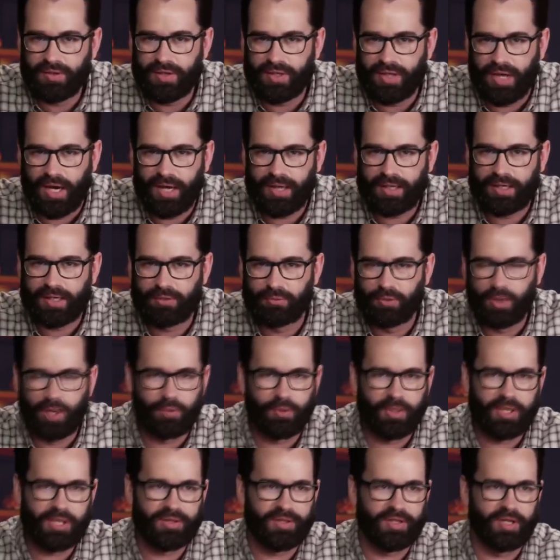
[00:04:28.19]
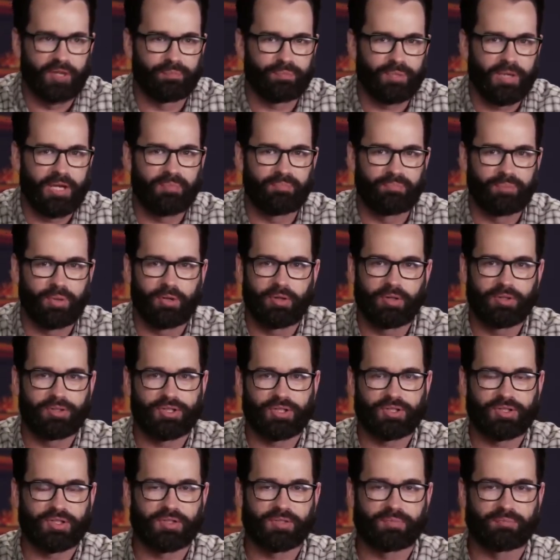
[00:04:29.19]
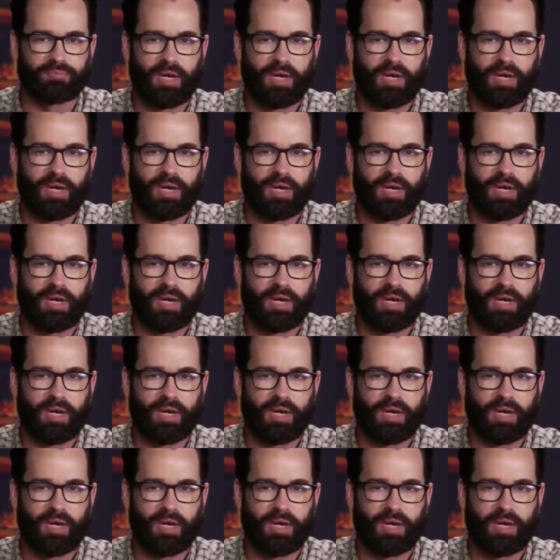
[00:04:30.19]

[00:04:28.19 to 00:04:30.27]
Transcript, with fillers: the docket. What, what do you think of Pete Buttigieg's